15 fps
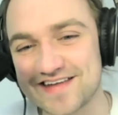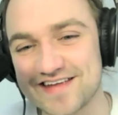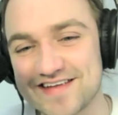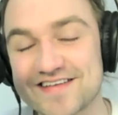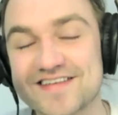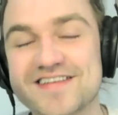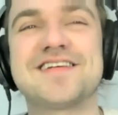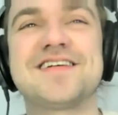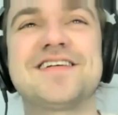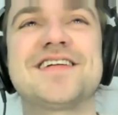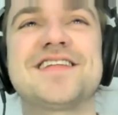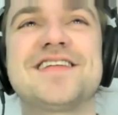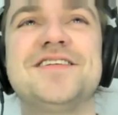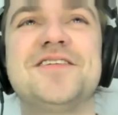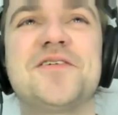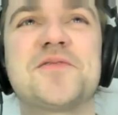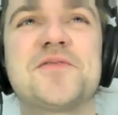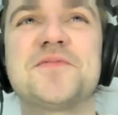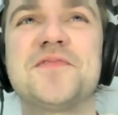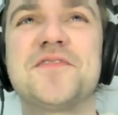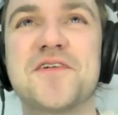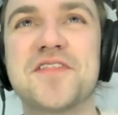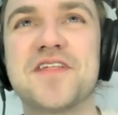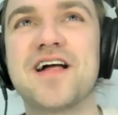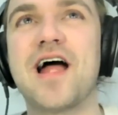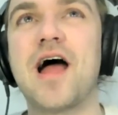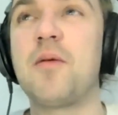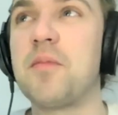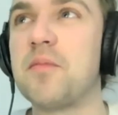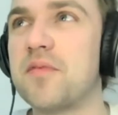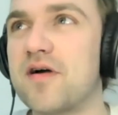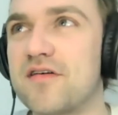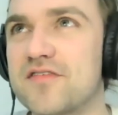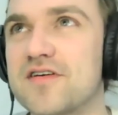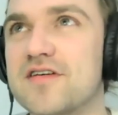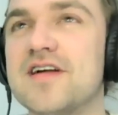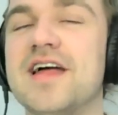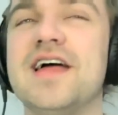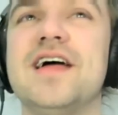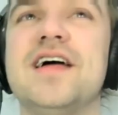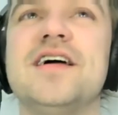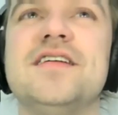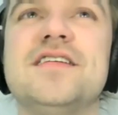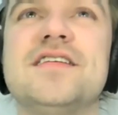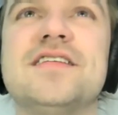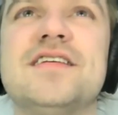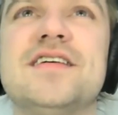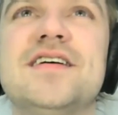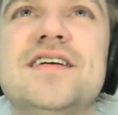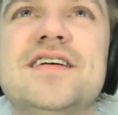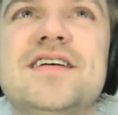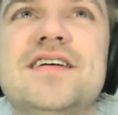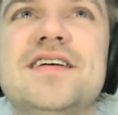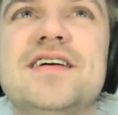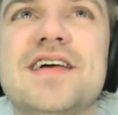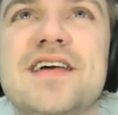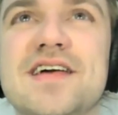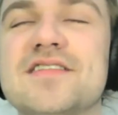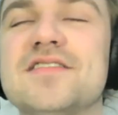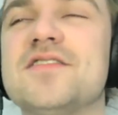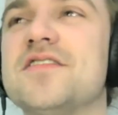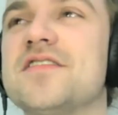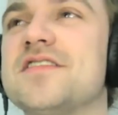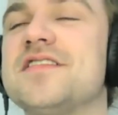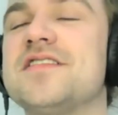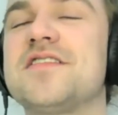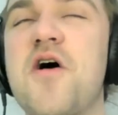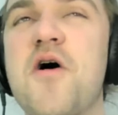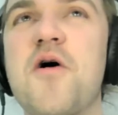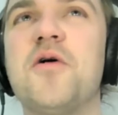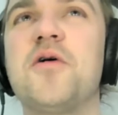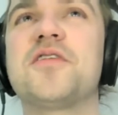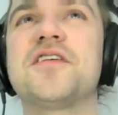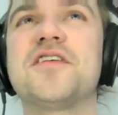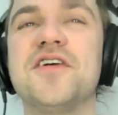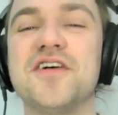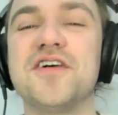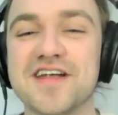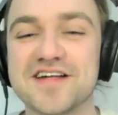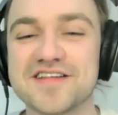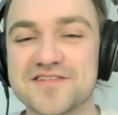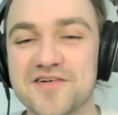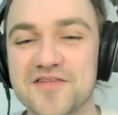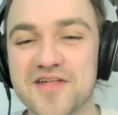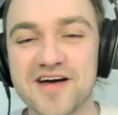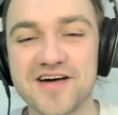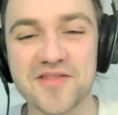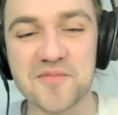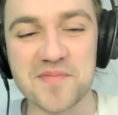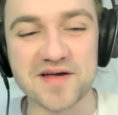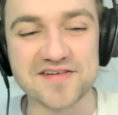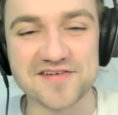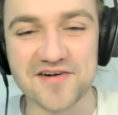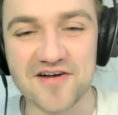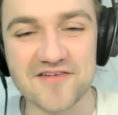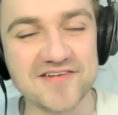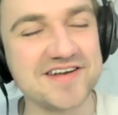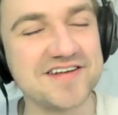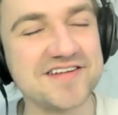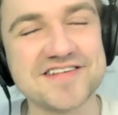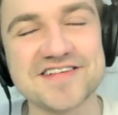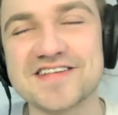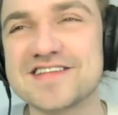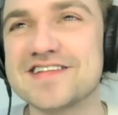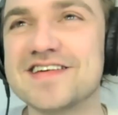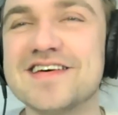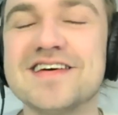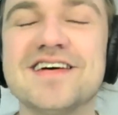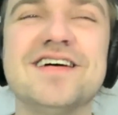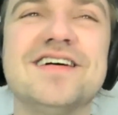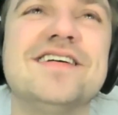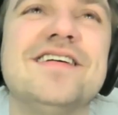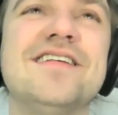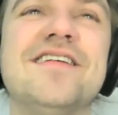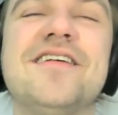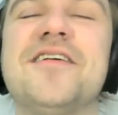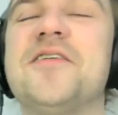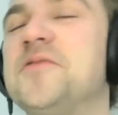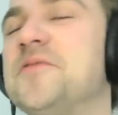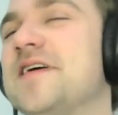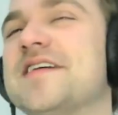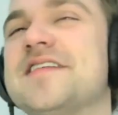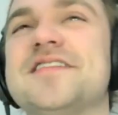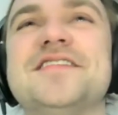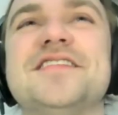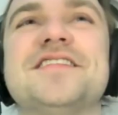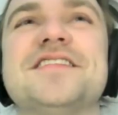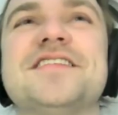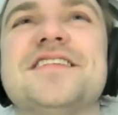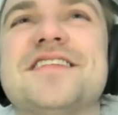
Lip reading: made, and for their album cover, and it looks so good. And I saw the picture of it, and it's just, oh my goodness, it